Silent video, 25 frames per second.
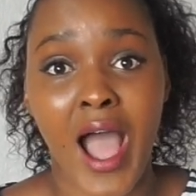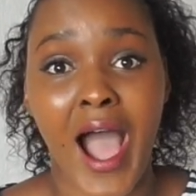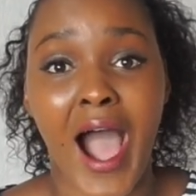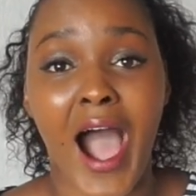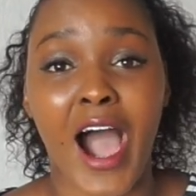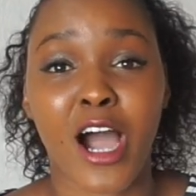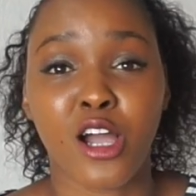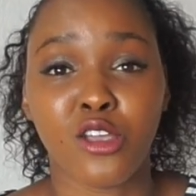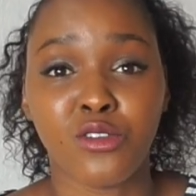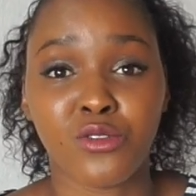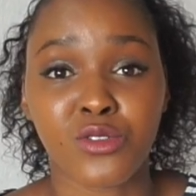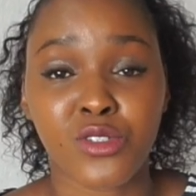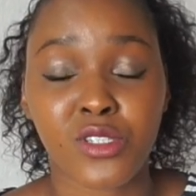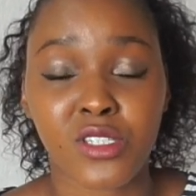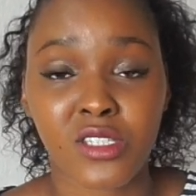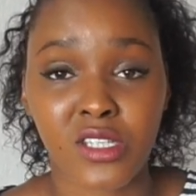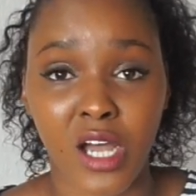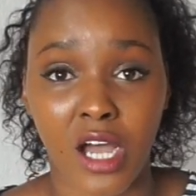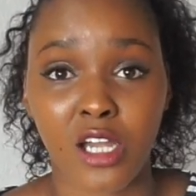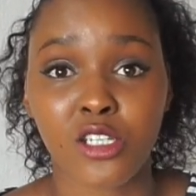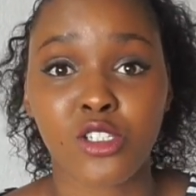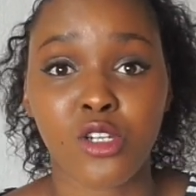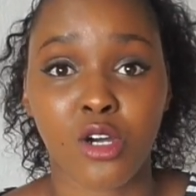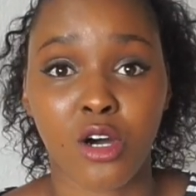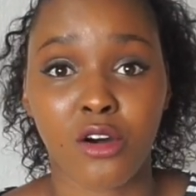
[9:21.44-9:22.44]
How you
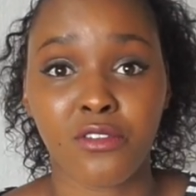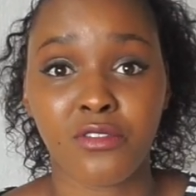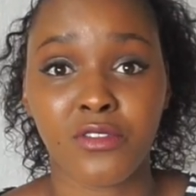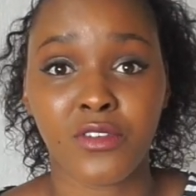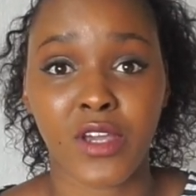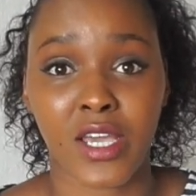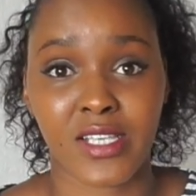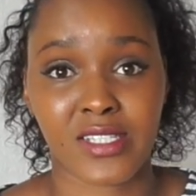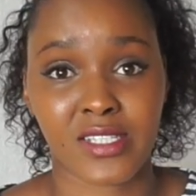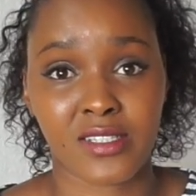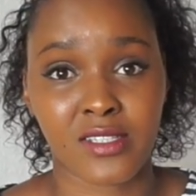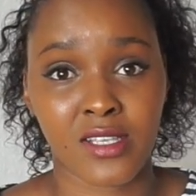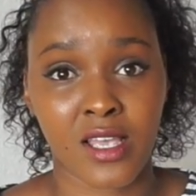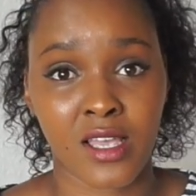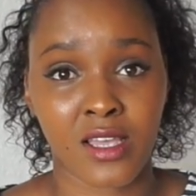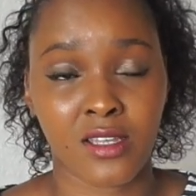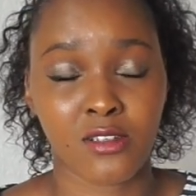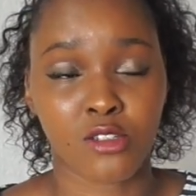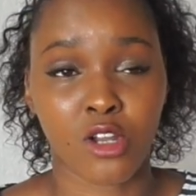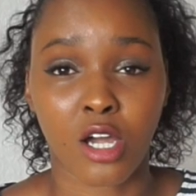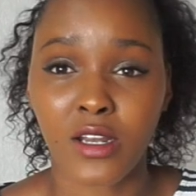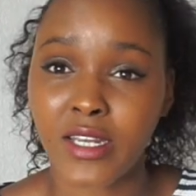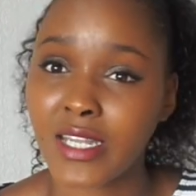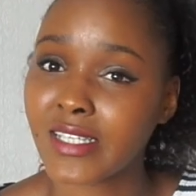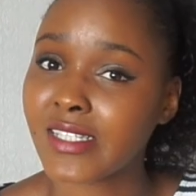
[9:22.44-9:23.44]
start off is
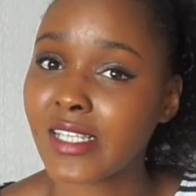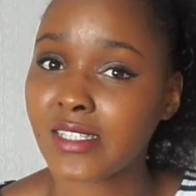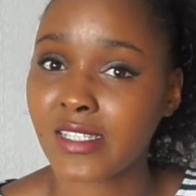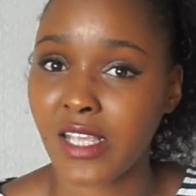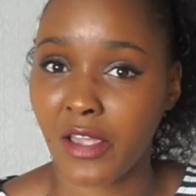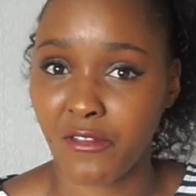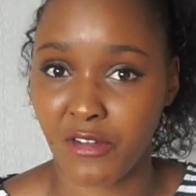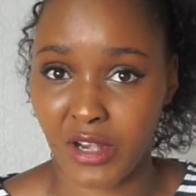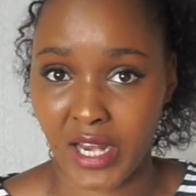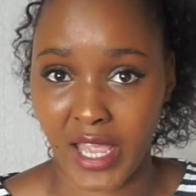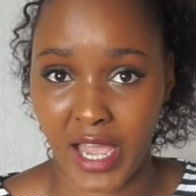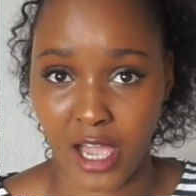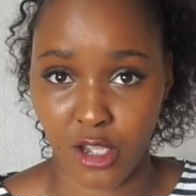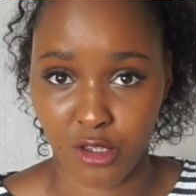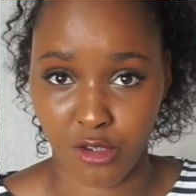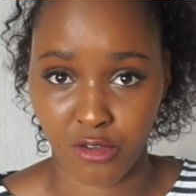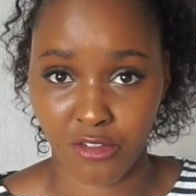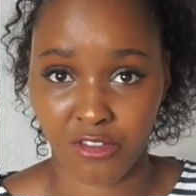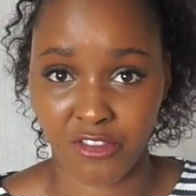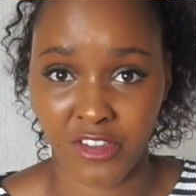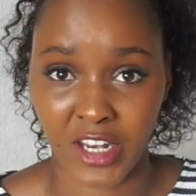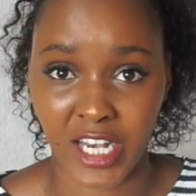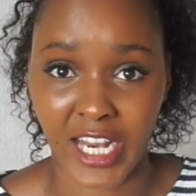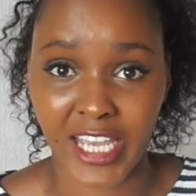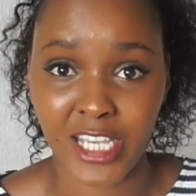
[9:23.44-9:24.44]
not necessarily how you
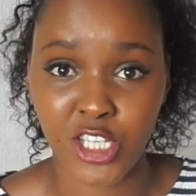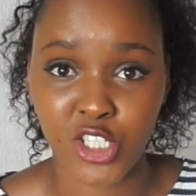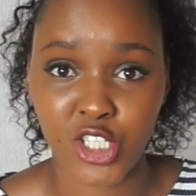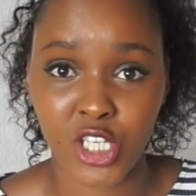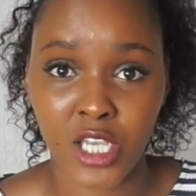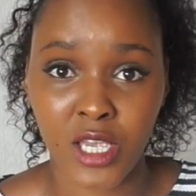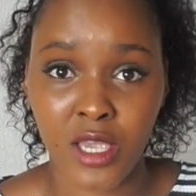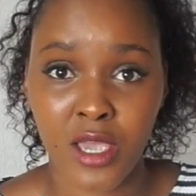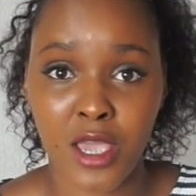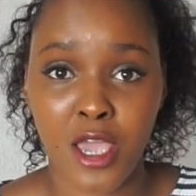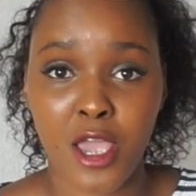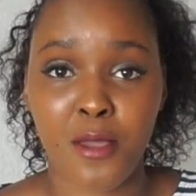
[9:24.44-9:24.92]
finish,